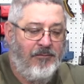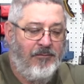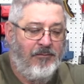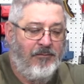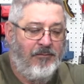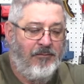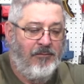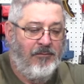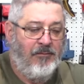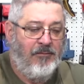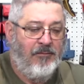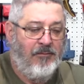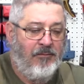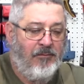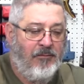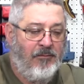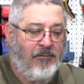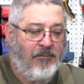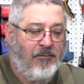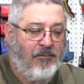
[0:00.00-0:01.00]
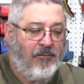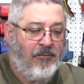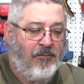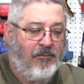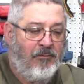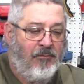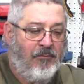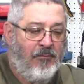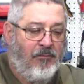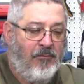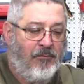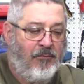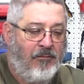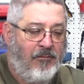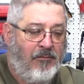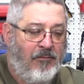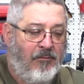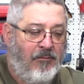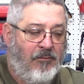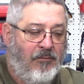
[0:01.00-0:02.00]

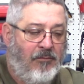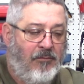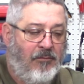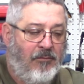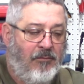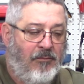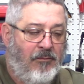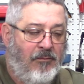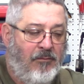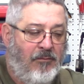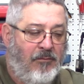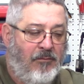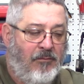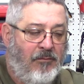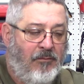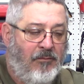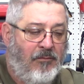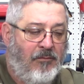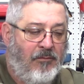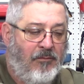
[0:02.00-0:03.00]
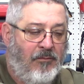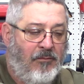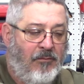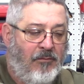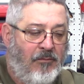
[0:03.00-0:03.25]
[no speech]